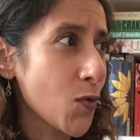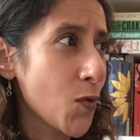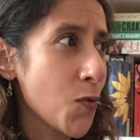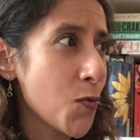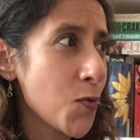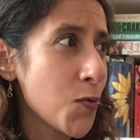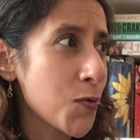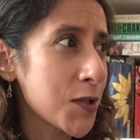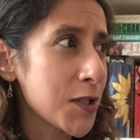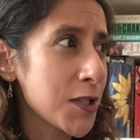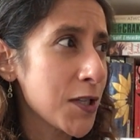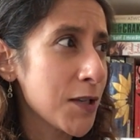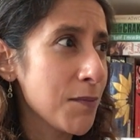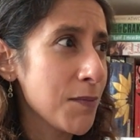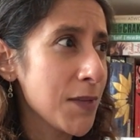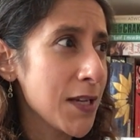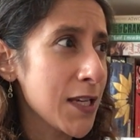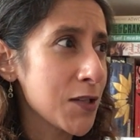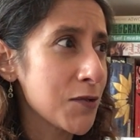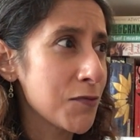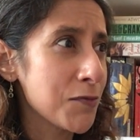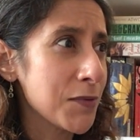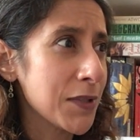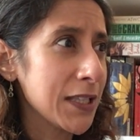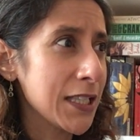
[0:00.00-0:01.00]
autumn
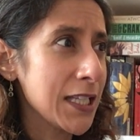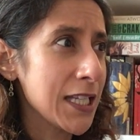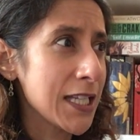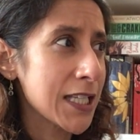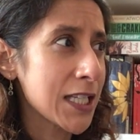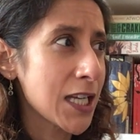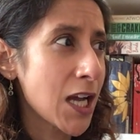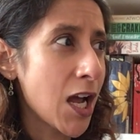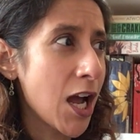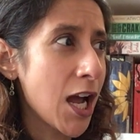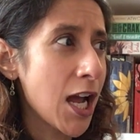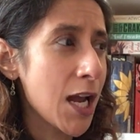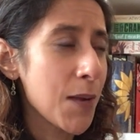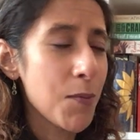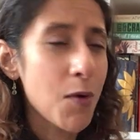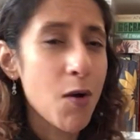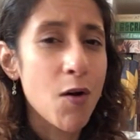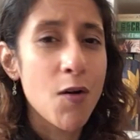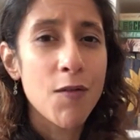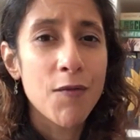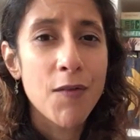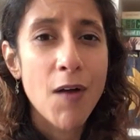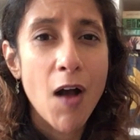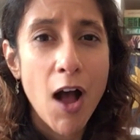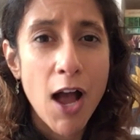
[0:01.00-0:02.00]
is really a time
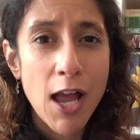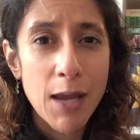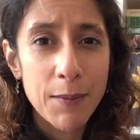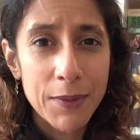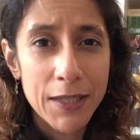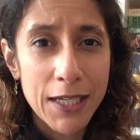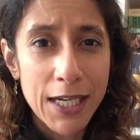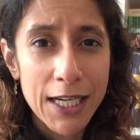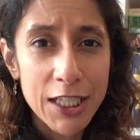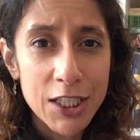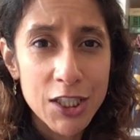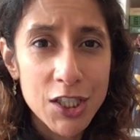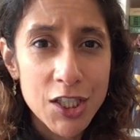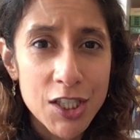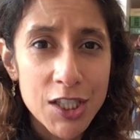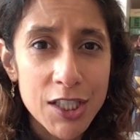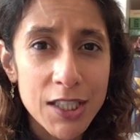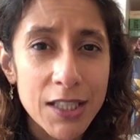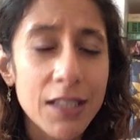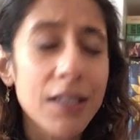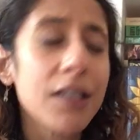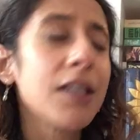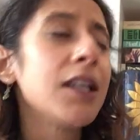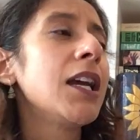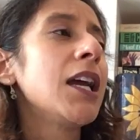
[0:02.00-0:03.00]
of
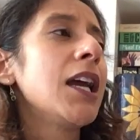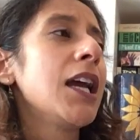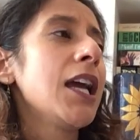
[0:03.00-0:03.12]
hibernation.